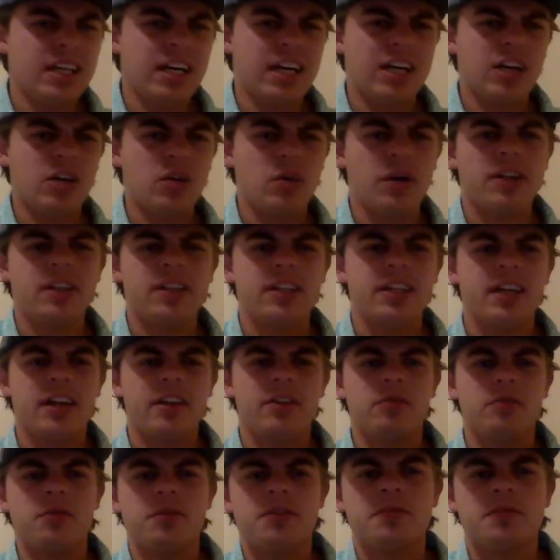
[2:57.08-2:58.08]
quickly
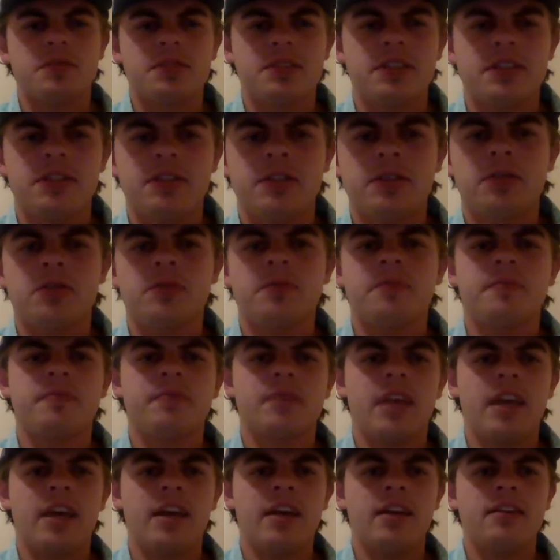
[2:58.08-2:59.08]
cut through this material
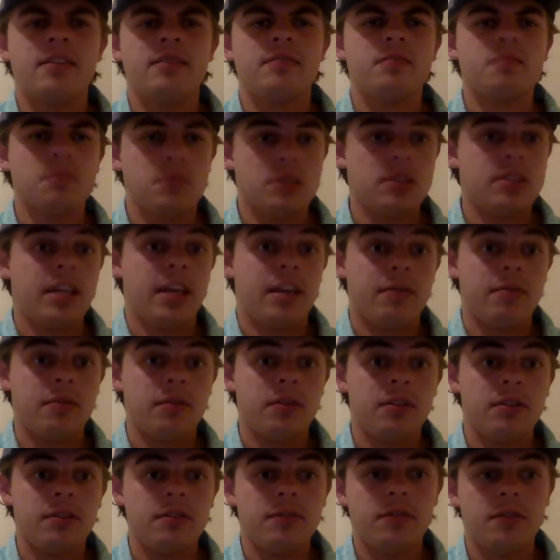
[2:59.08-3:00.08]
and
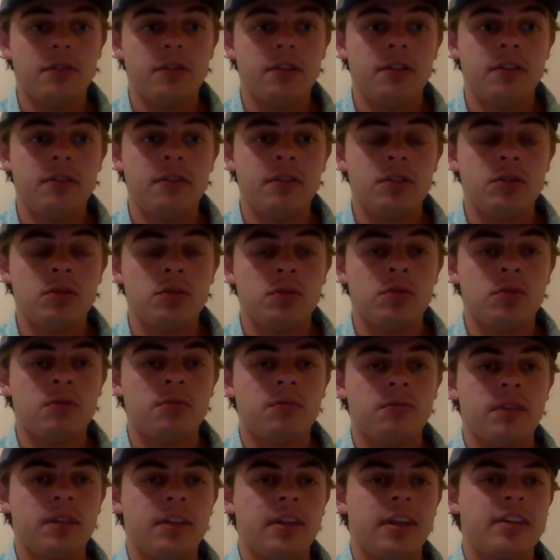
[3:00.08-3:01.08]
safely for the individual
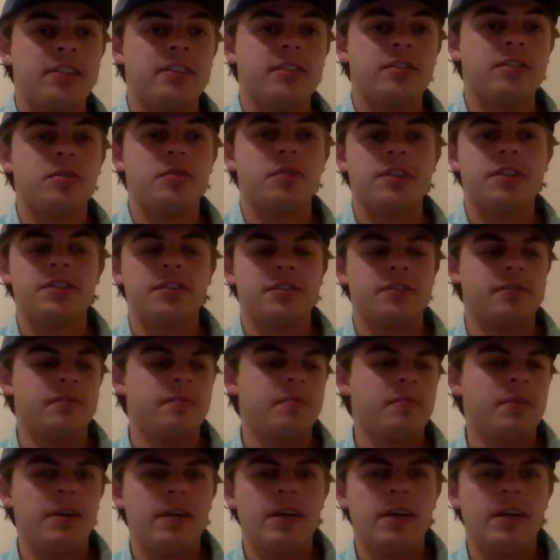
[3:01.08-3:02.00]
in that situation.